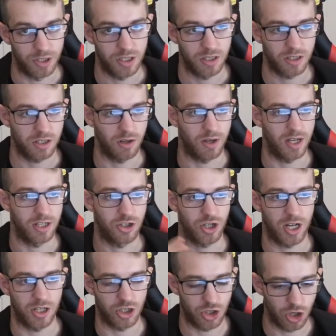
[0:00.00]
So I had
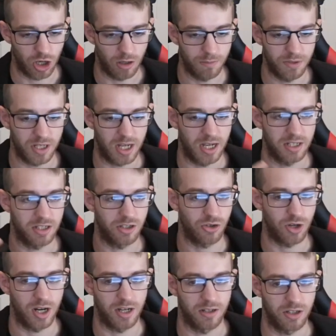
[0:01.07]
changed jobs. I had to
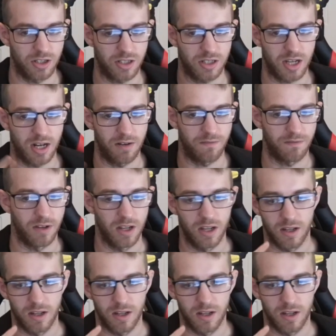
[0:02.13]
try and just kind of